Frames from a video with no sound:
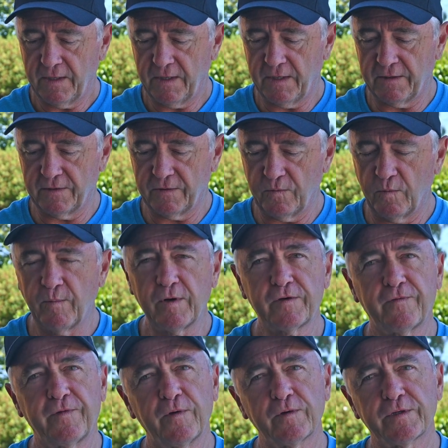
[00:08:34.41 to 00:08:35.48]
it almost
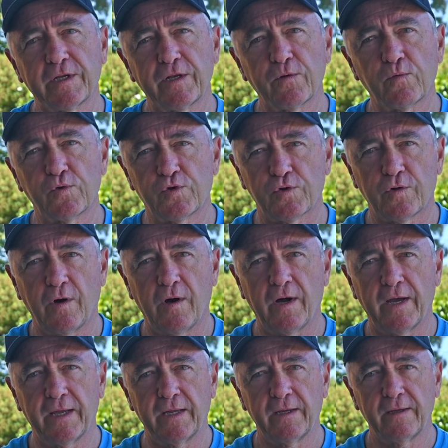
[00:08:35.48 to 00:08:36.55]
feels a little
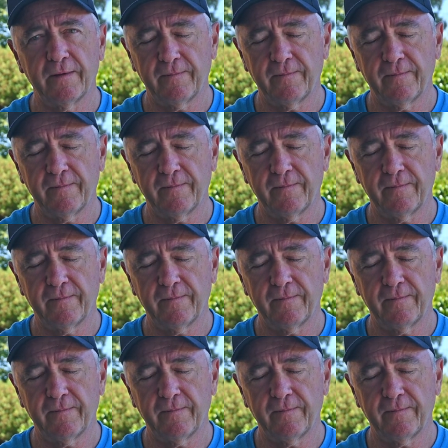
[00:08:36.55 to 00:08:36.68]
dry,